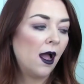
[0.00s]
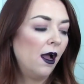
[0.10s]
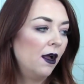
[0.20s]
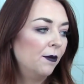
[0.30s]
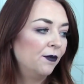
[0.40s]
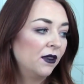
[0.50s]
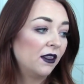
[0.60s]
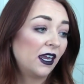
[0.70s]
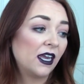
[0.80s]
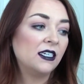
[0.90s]
Um,
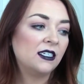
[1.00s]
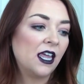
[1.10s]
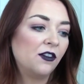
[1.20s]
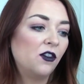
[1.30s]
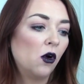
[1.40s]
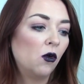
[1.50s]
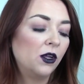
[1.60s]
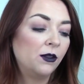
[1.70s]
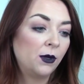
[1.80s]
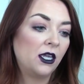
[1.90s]
like I said though
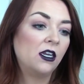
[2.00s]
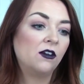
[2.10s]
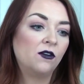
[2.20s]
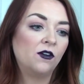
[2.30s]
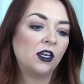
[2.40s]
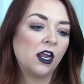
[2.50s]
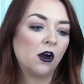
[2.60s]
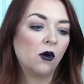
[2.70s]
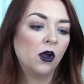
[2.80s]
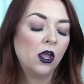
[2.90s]
in the beginning of the
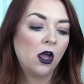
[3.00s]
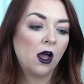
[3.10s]
video,